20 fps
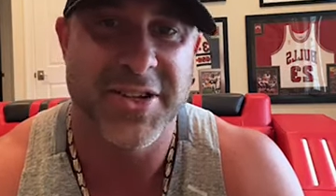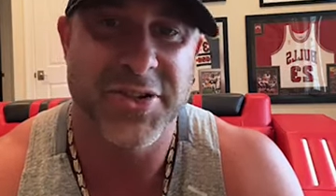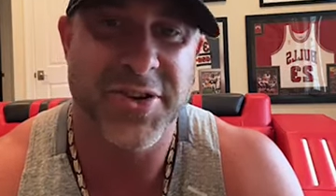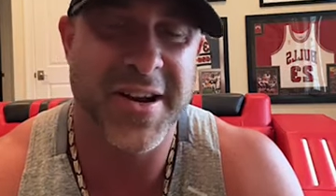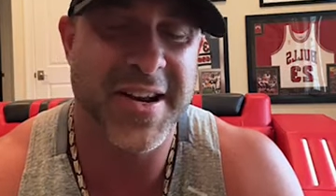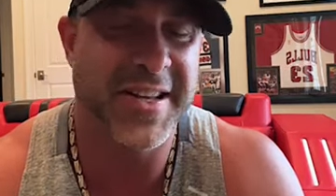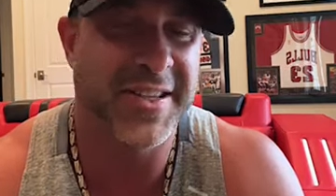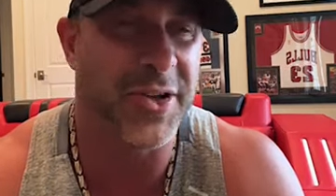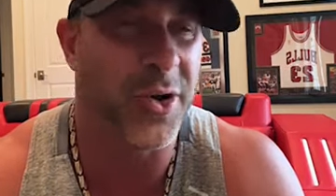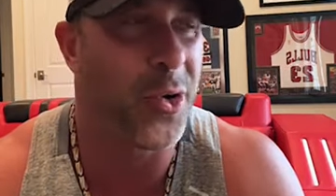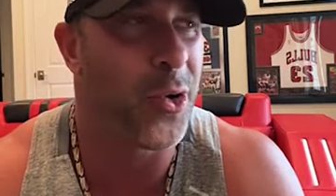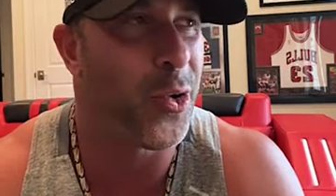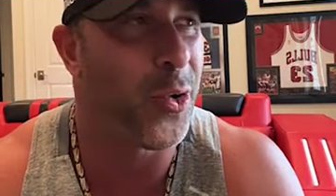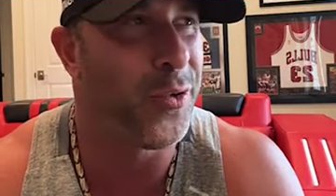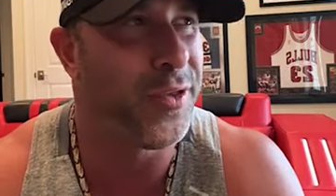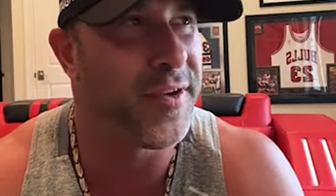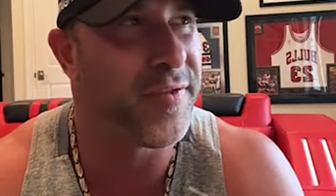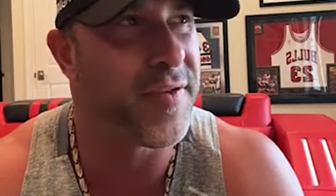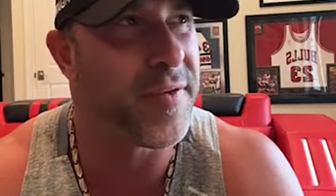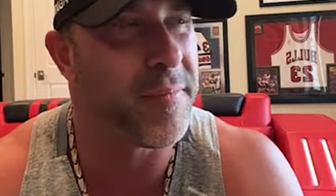Tren is a
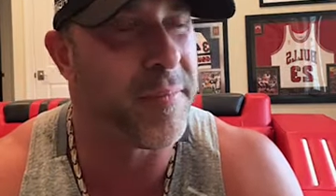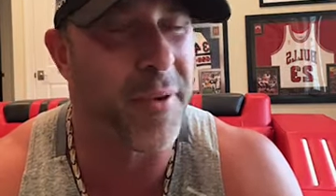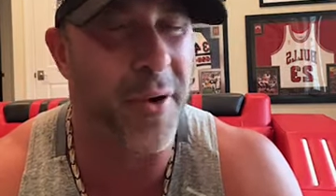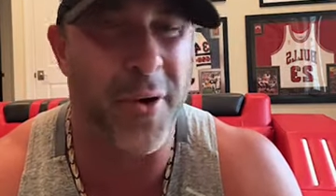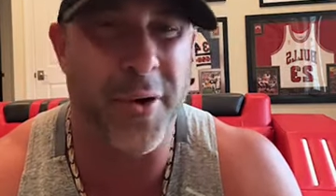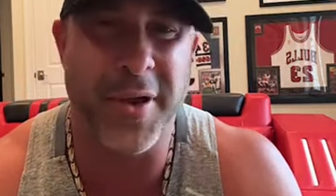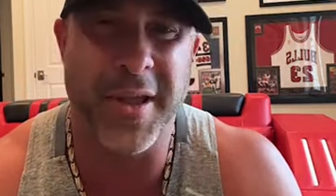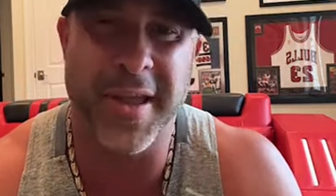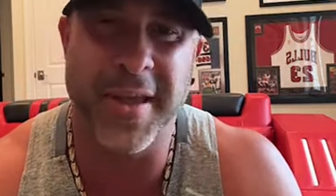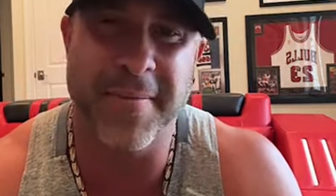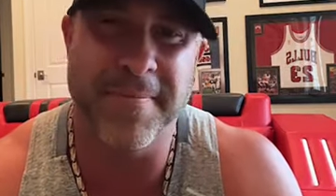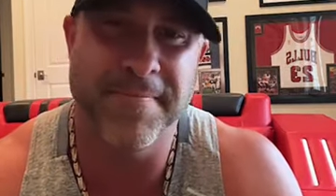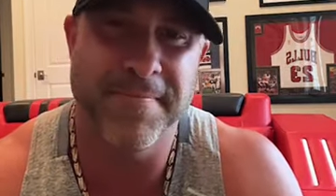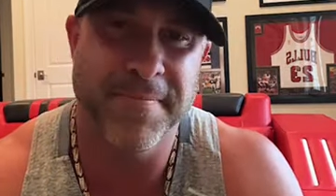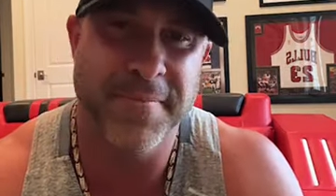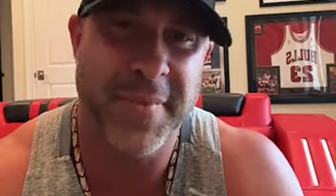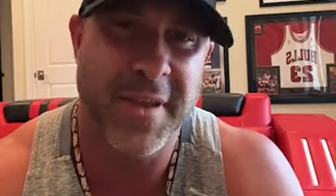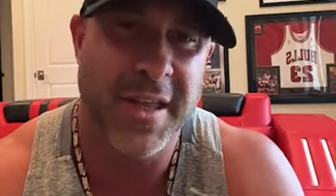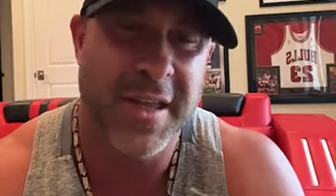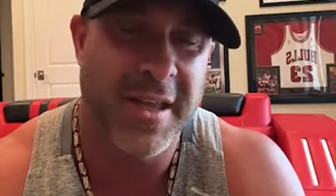whole different ball game.
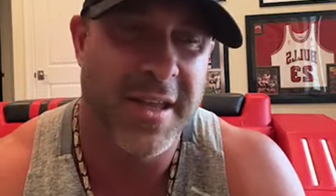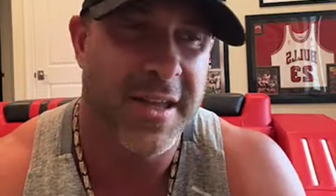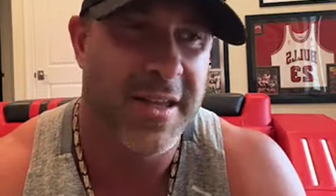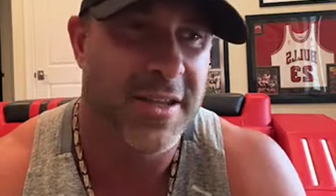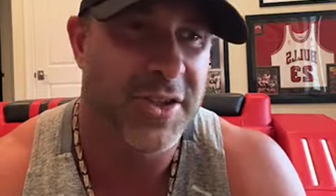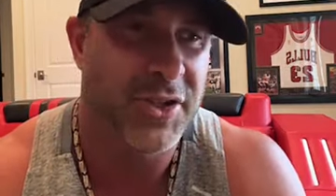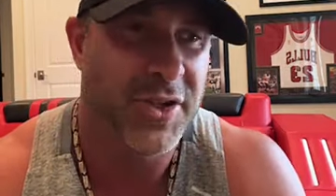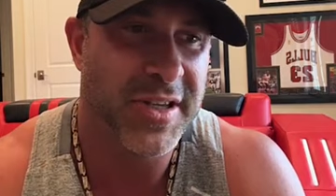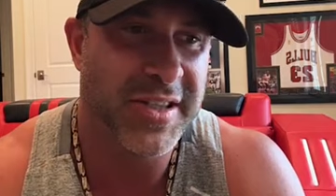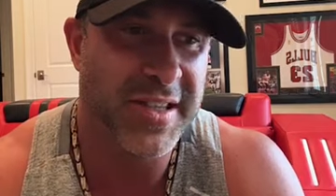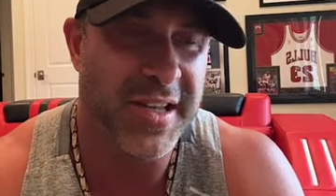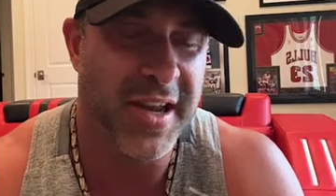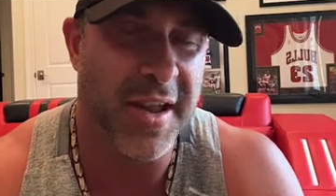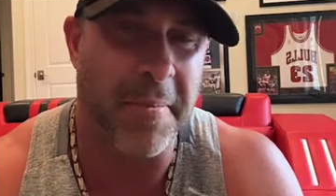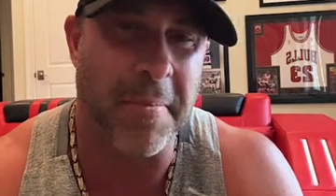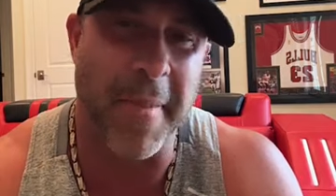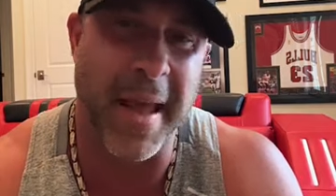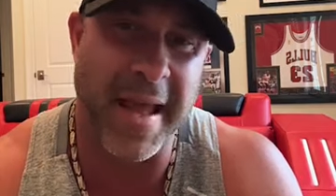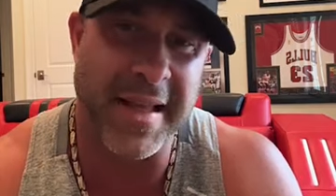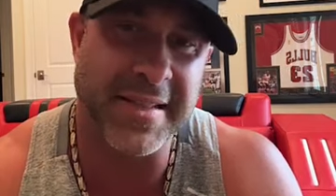Tren's like
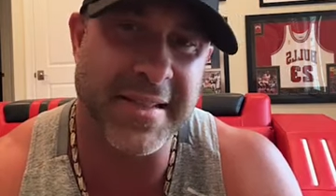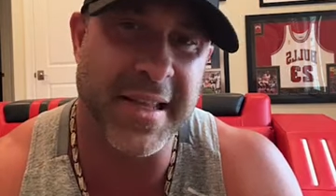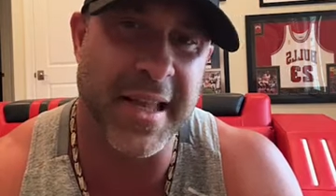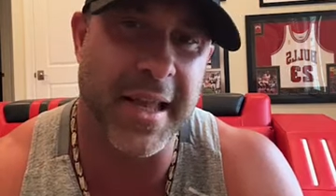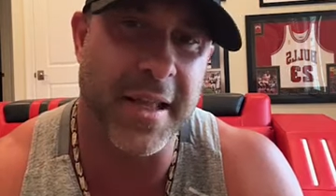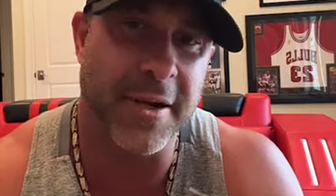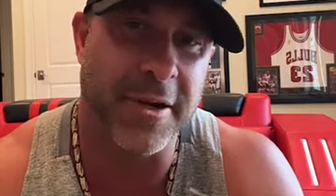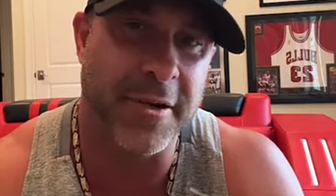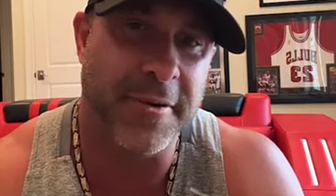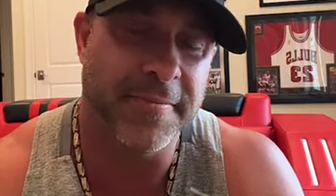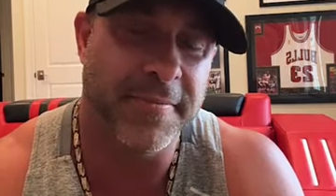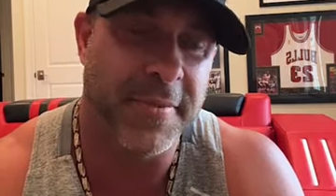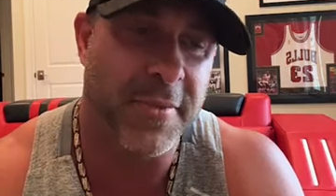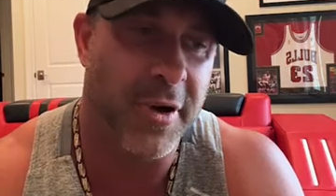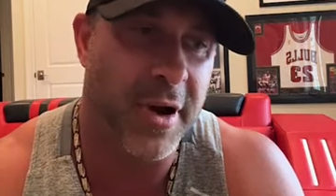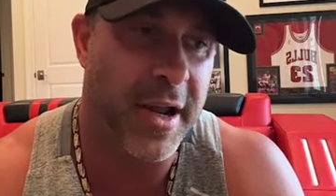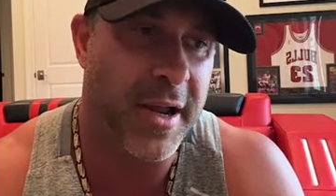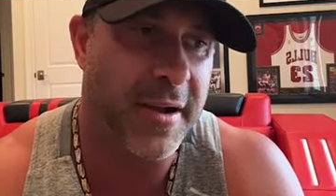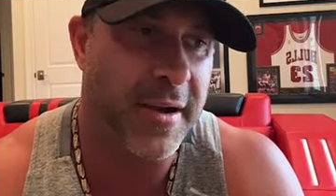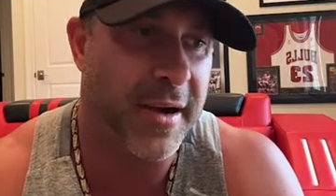a mass gainer,
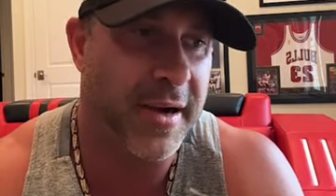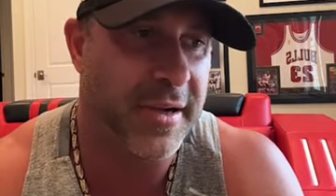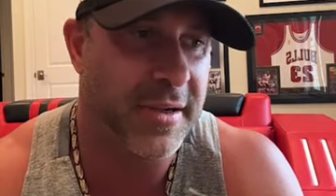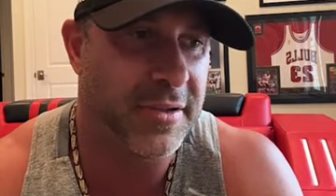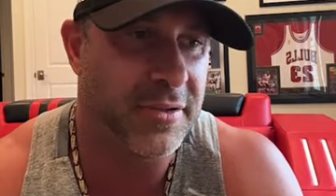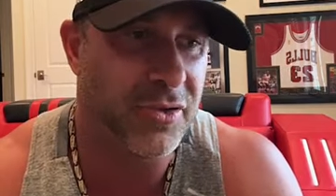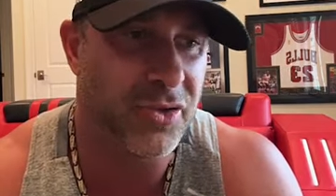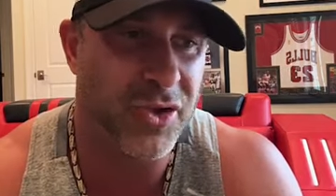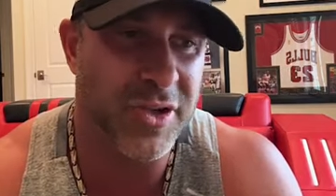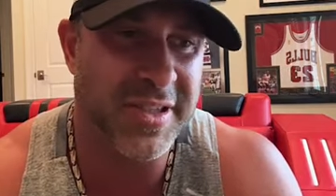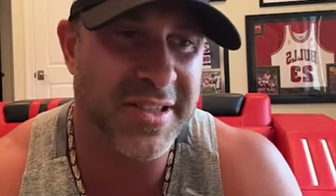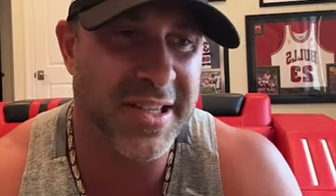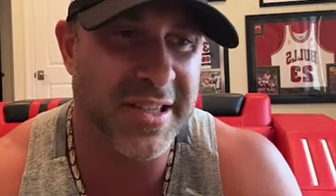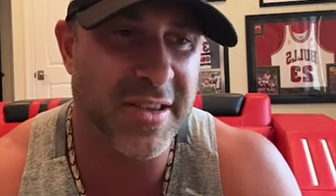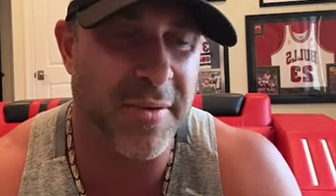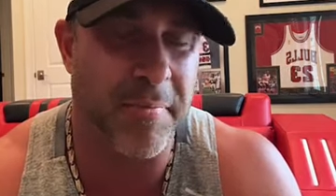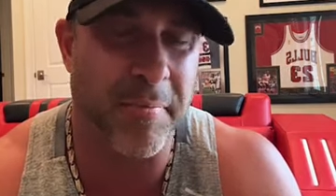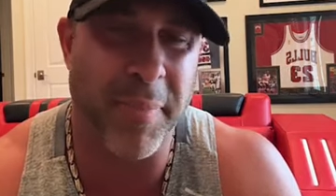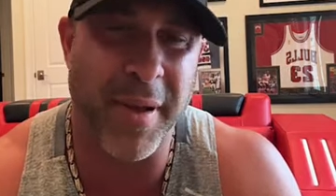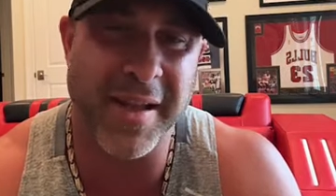right? And Tren's
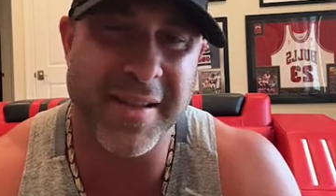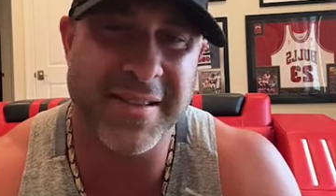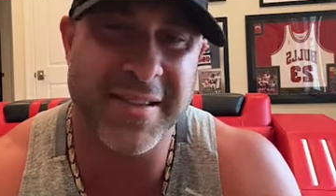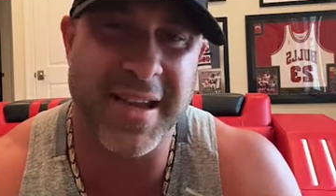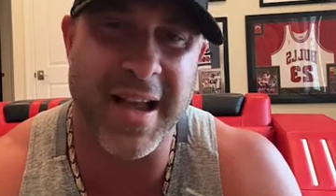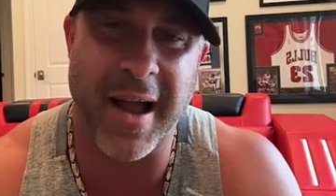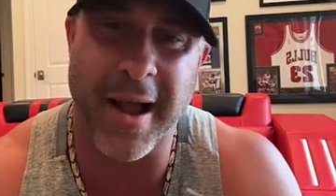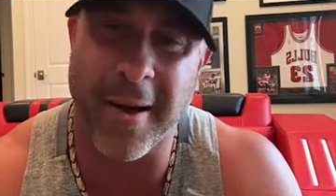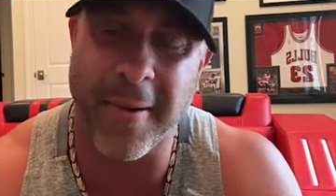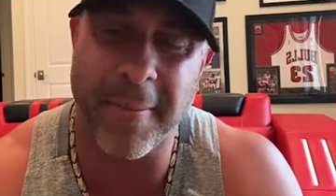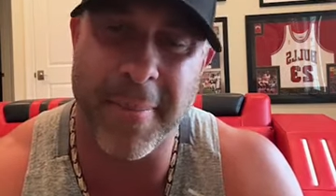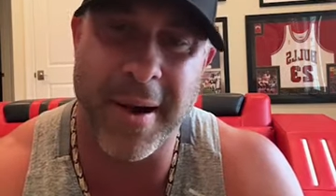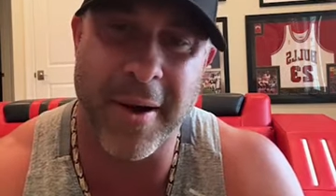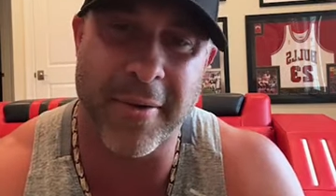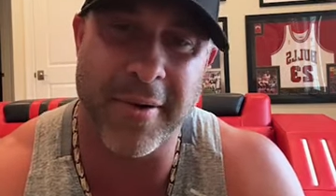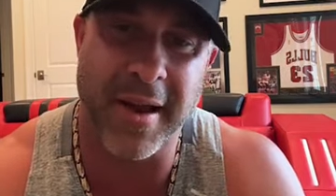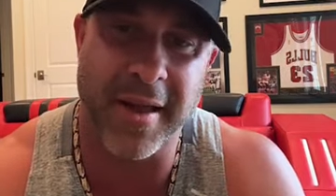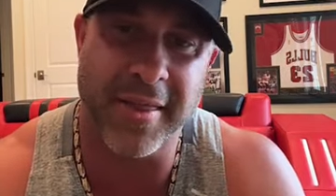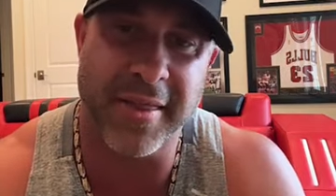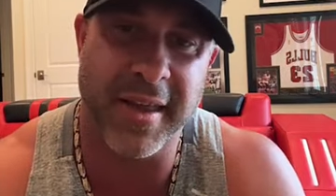not the best
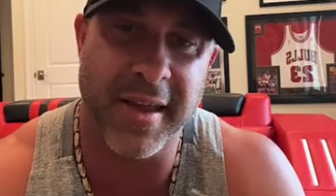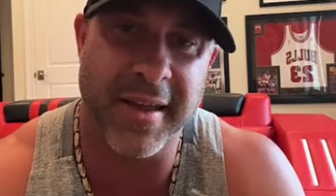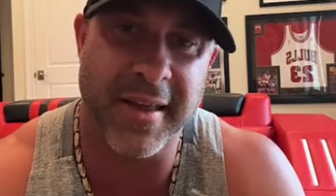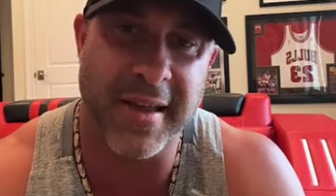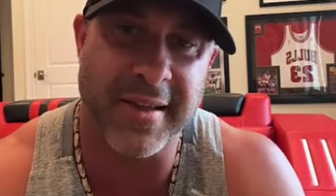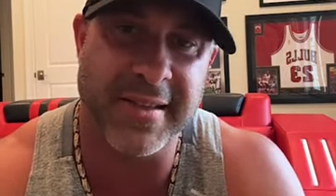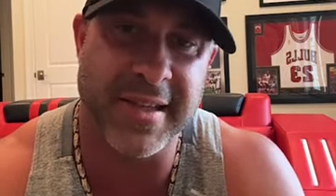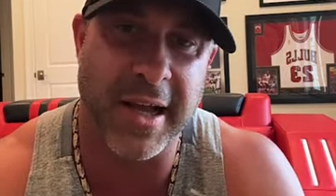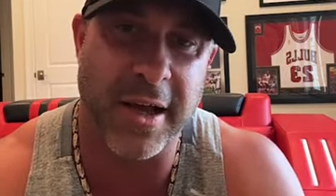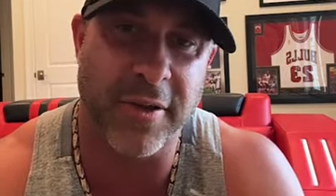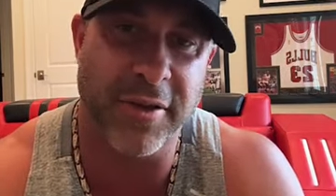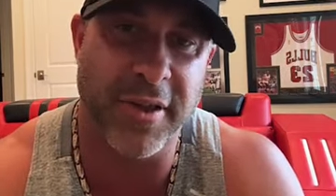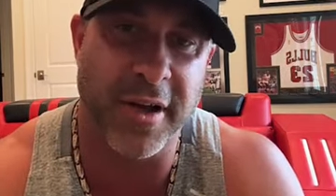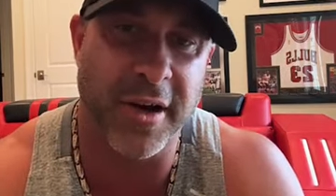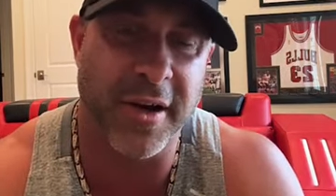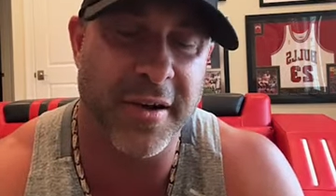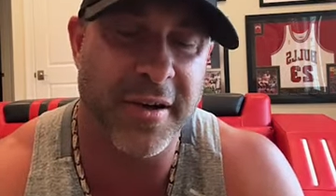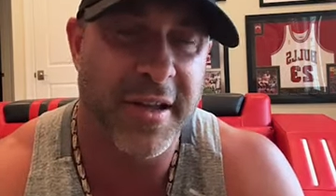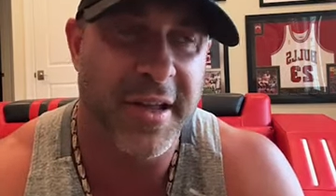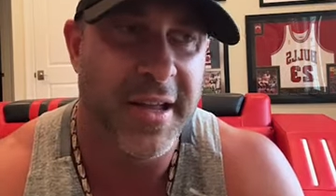compound, I think, that's out
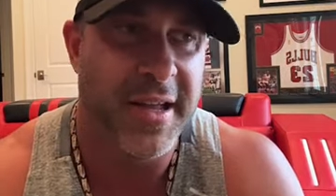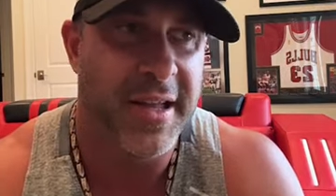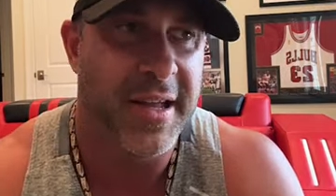there.